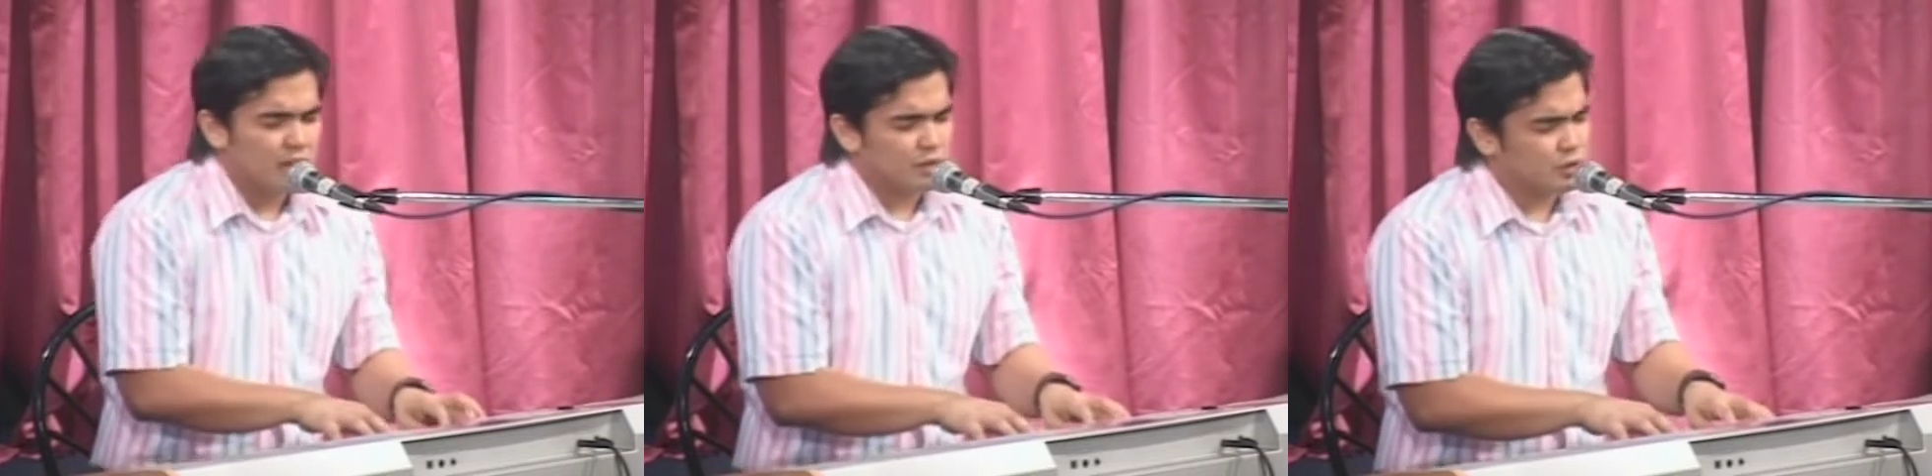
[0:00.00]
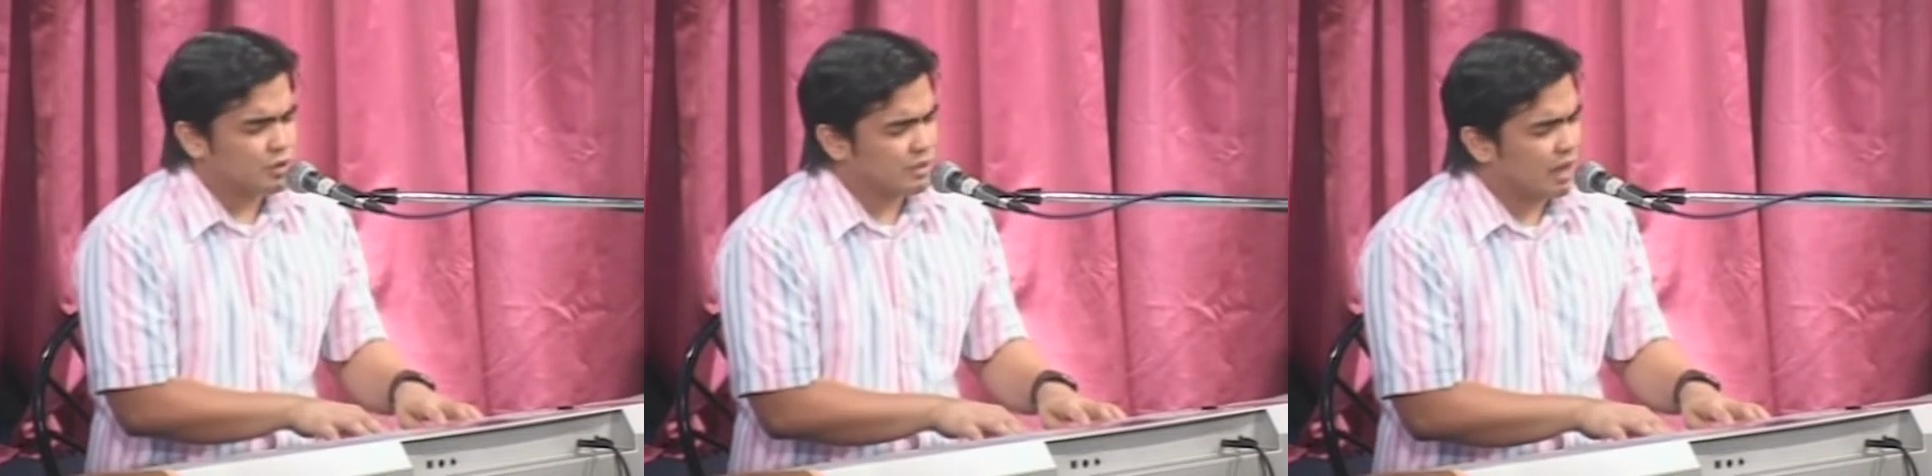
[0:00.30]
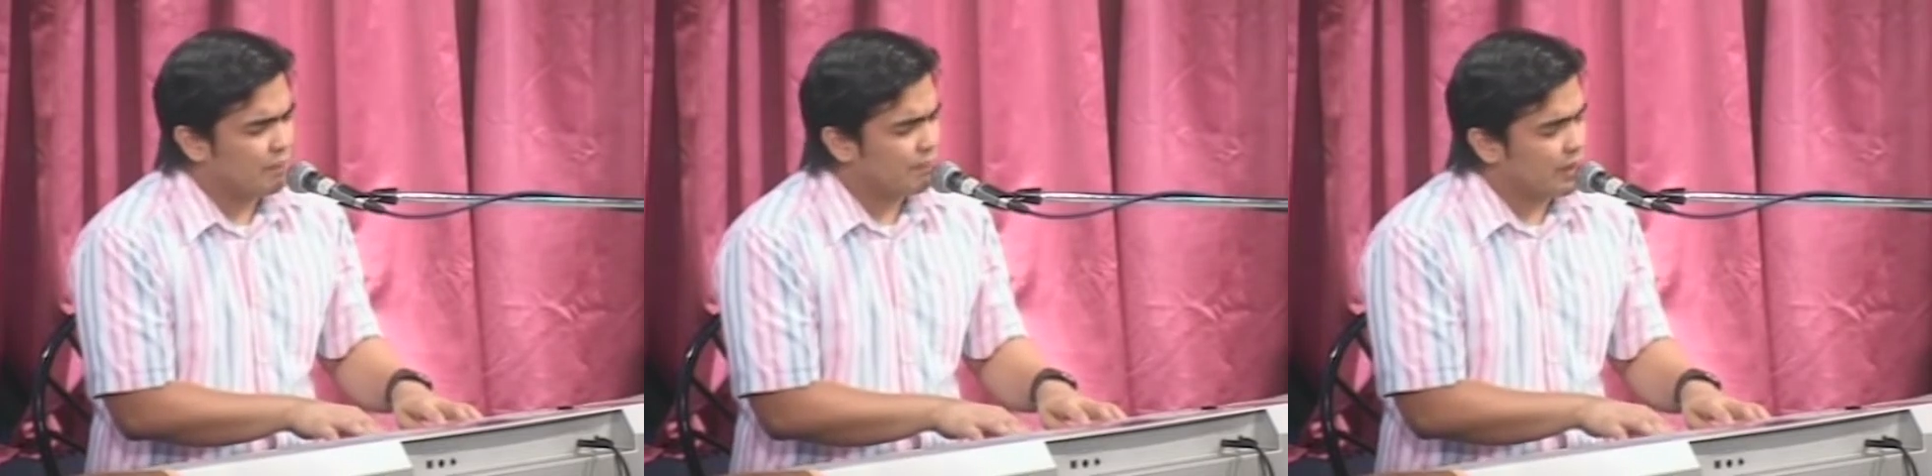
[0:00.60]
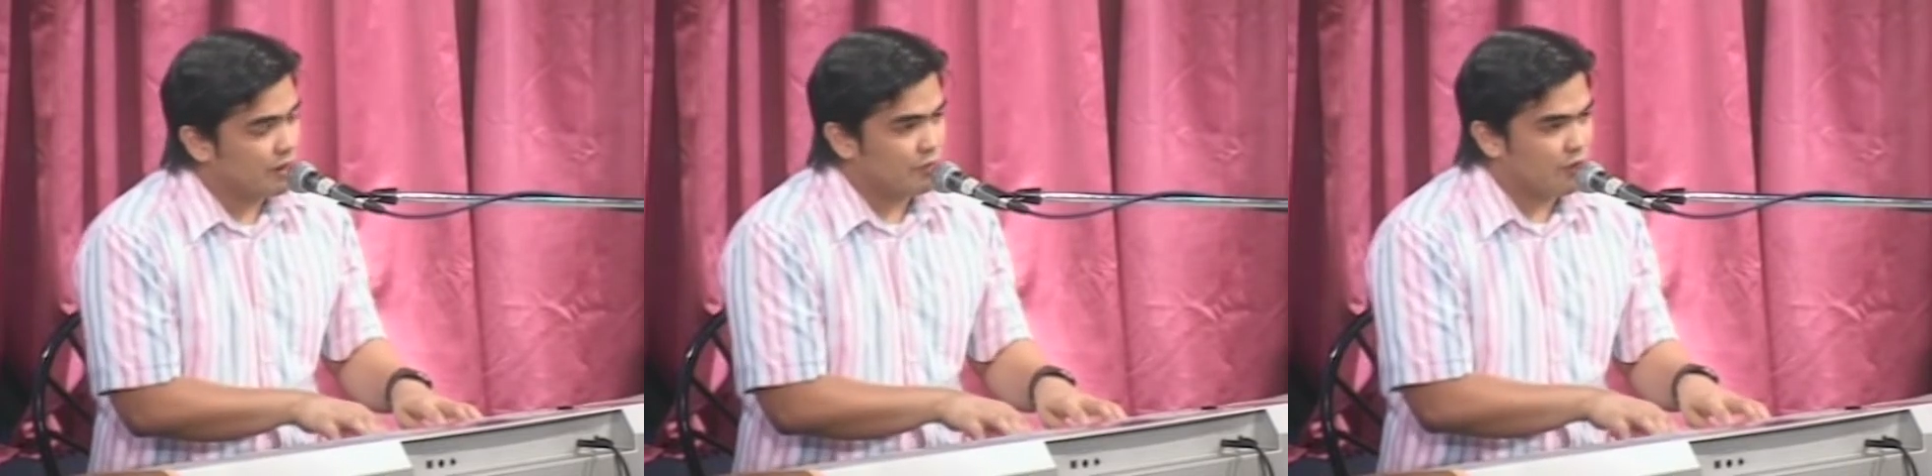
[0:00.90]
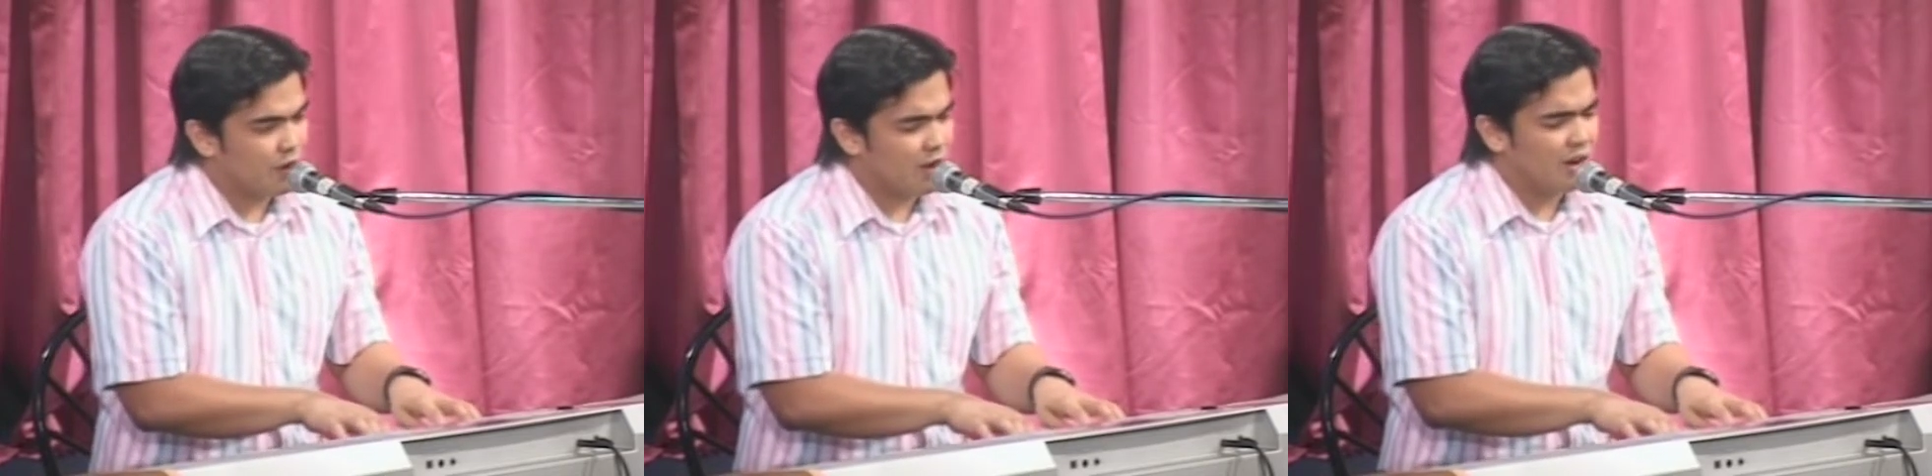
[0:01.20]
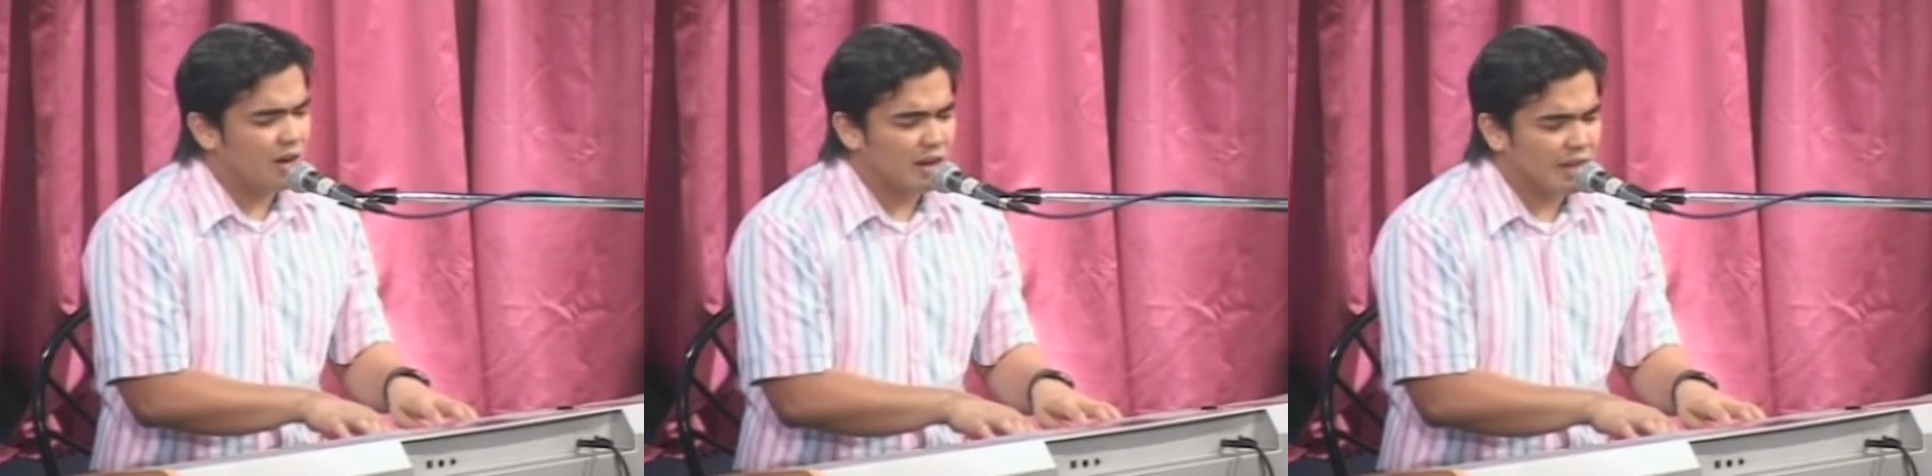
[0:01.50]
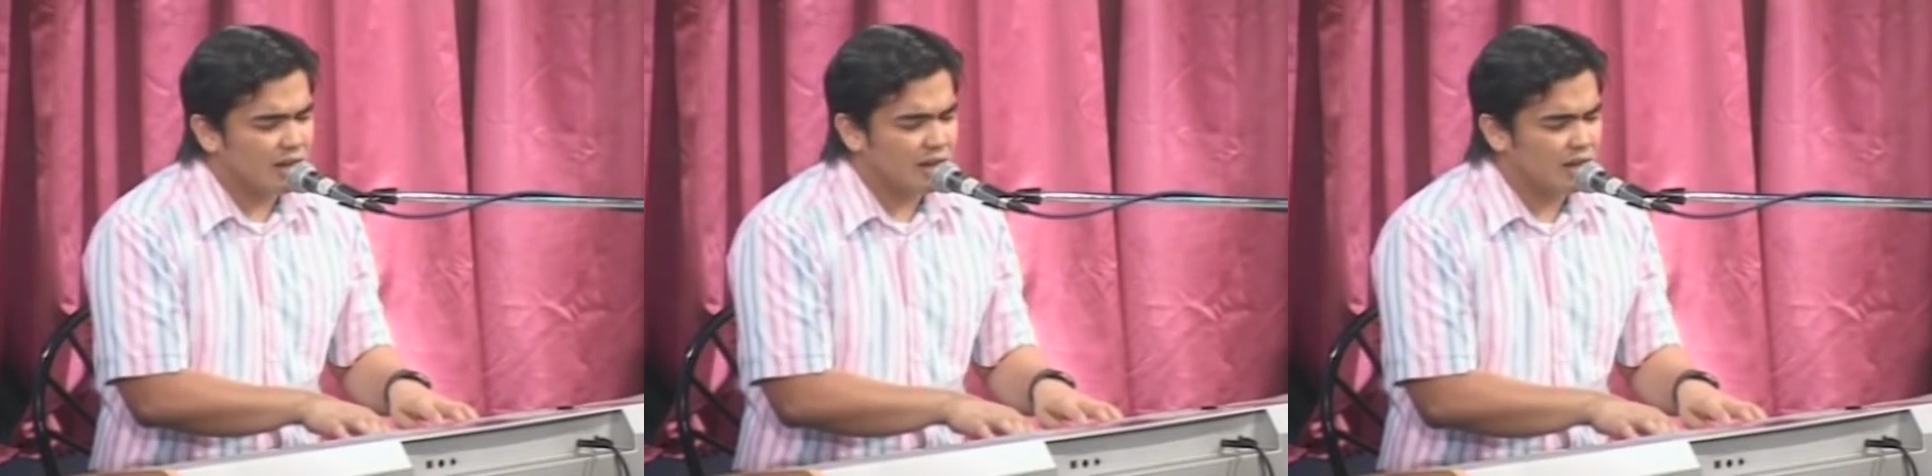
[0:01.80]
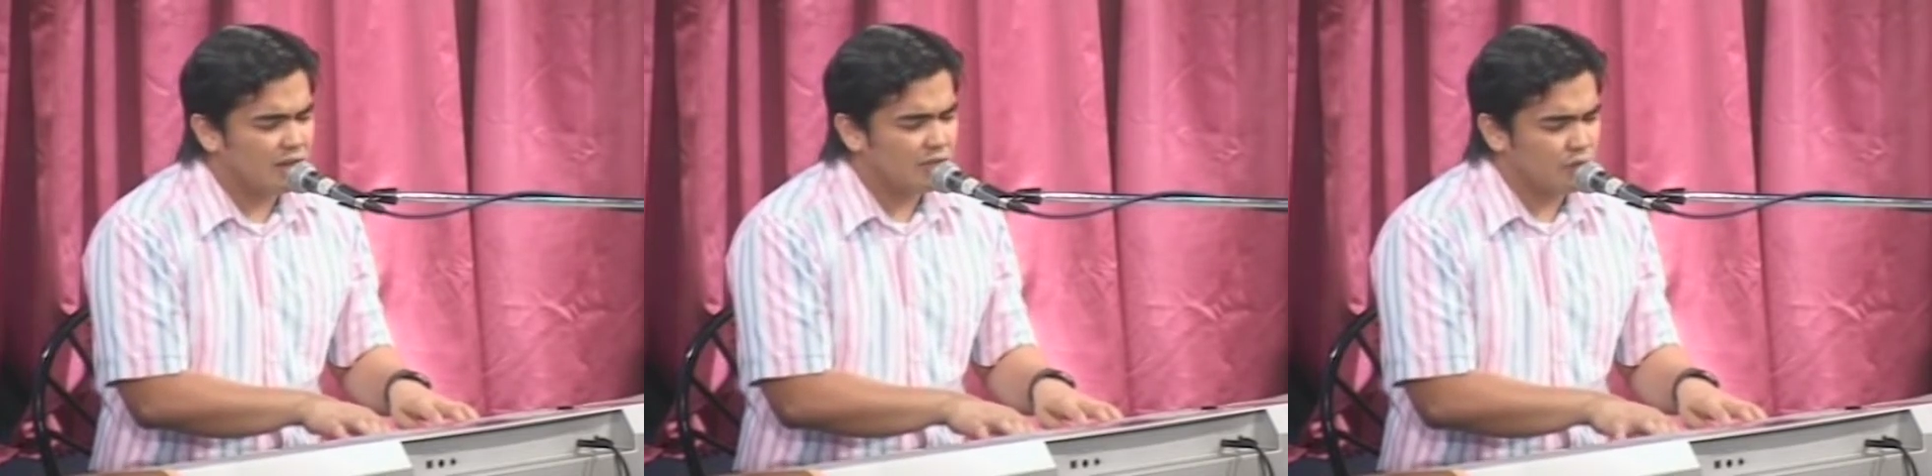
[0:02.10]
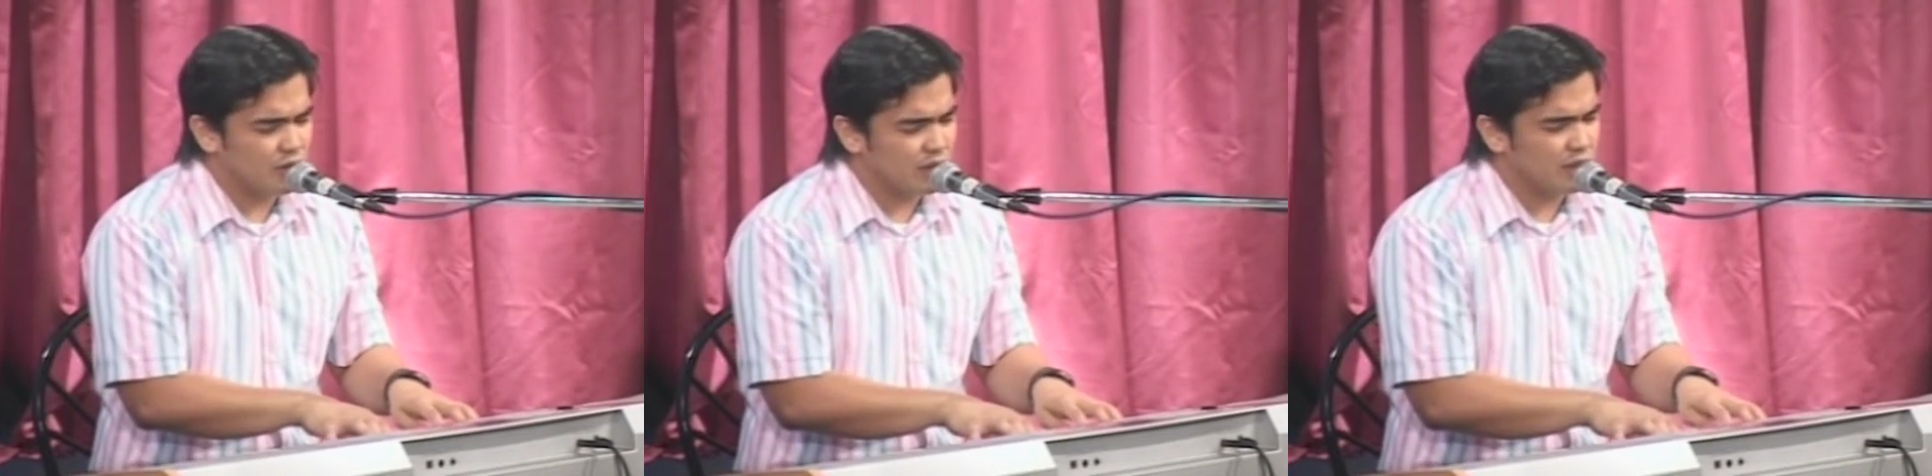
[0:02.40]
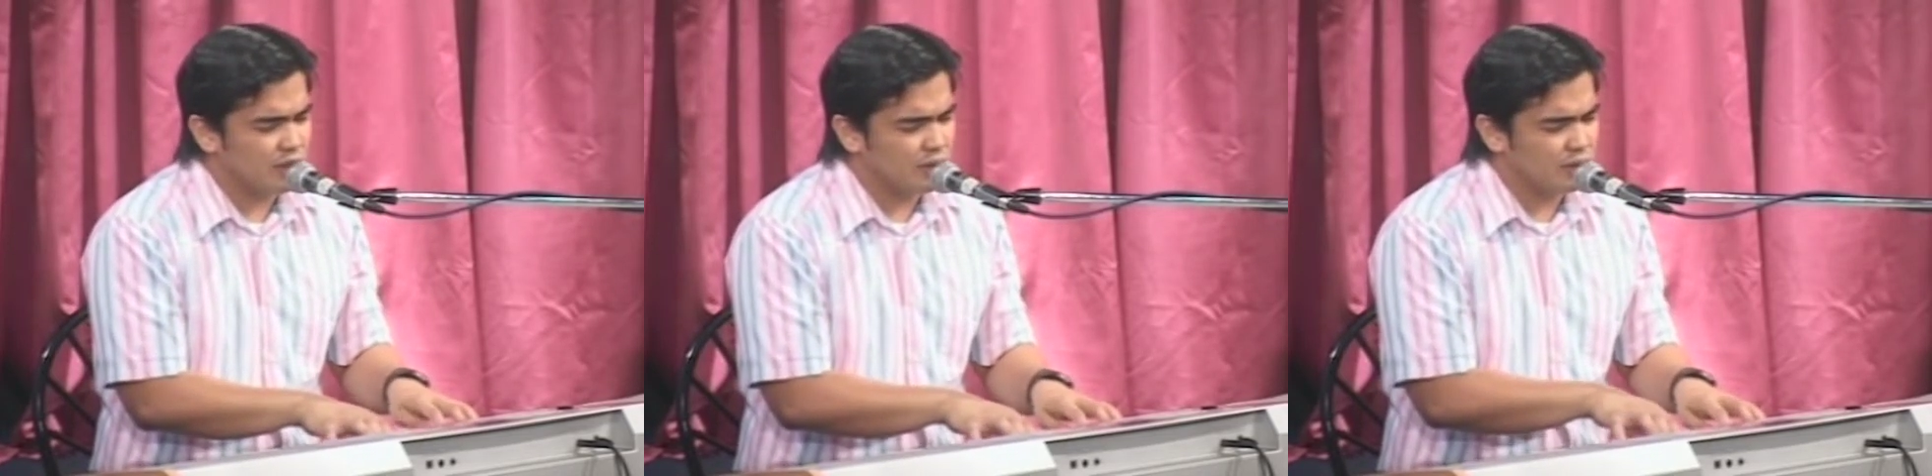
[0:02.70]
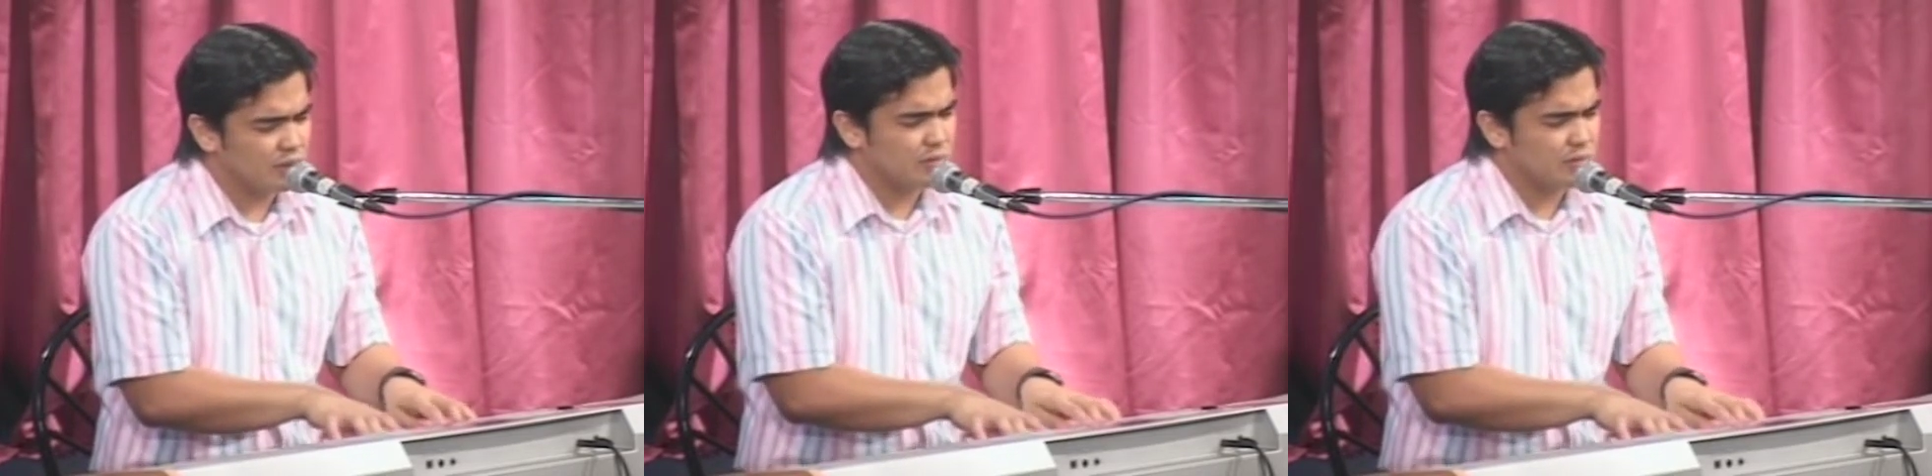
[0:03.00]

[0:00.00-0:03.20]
to stop and fall in love with you.